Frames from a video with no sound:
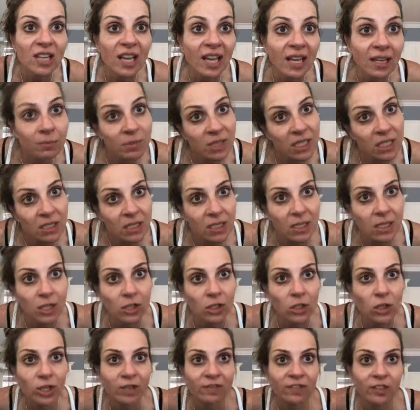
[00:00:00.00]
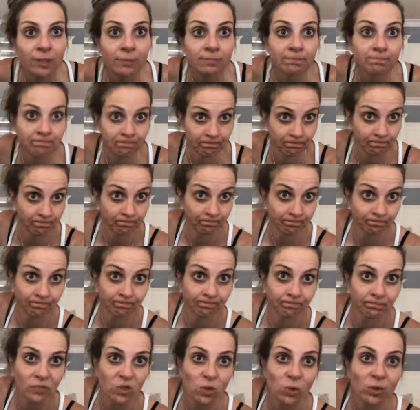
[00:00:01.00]
I had them tinted here in Greenville.
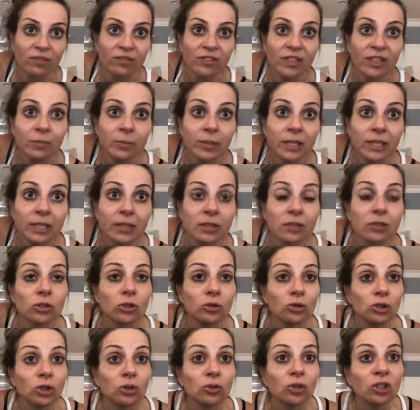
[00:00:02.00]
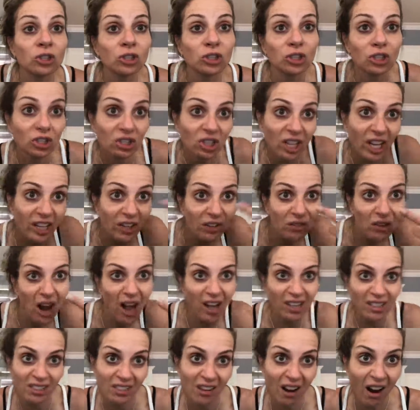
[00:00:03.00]
$25. You too can look like a
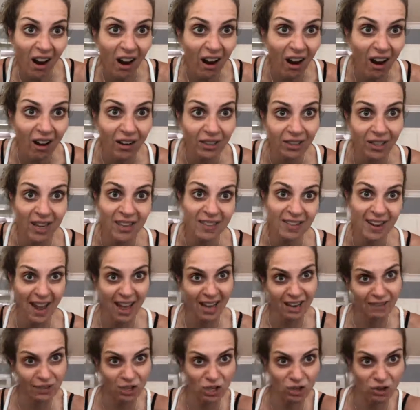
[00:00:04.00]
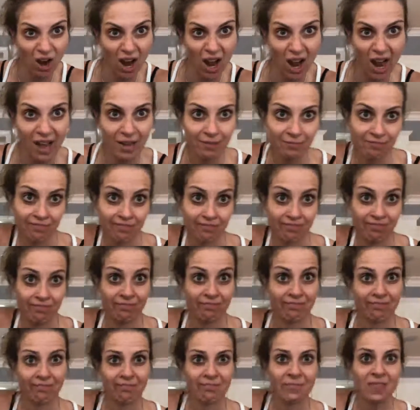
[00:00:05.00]
rock star and not even try.
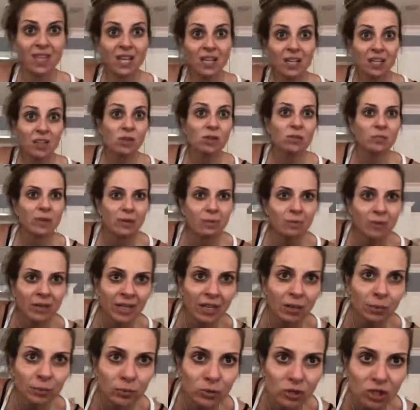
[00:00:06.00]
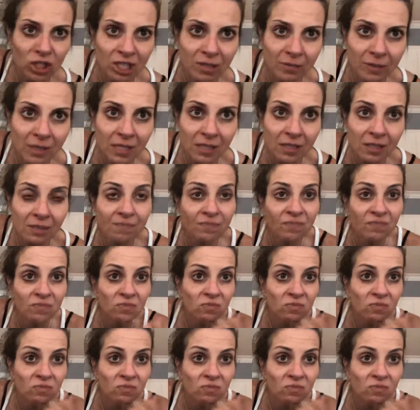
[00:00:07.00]
You know what my makeup regime is?